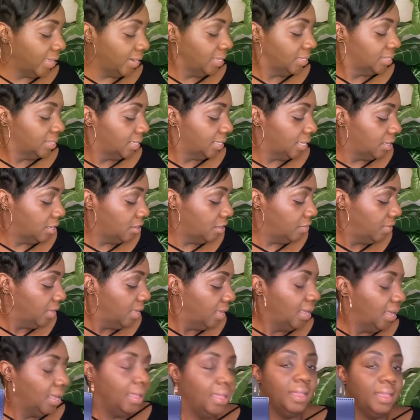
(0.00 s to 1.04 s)
itself.
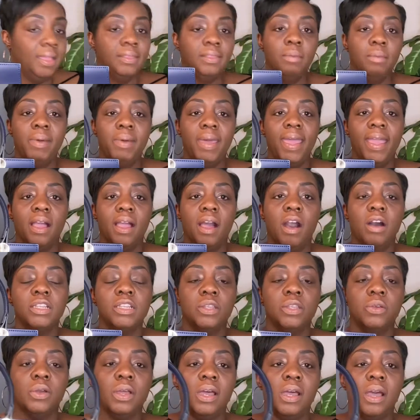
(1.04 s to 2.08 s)
The bag
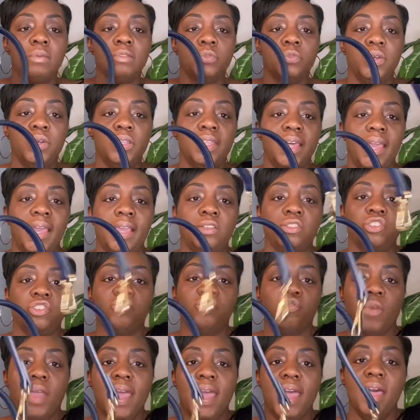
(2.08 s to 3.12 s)
also comes with a
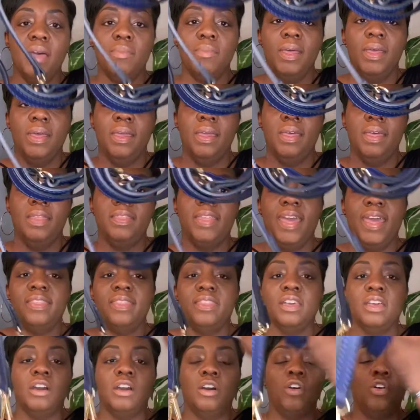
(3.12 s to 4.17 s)
strap that
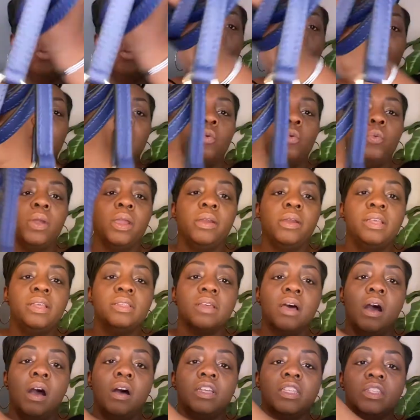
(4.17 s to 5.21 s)
the gold hardware is
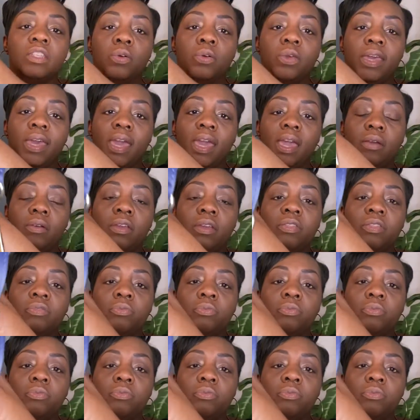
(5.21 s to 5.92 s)
also carried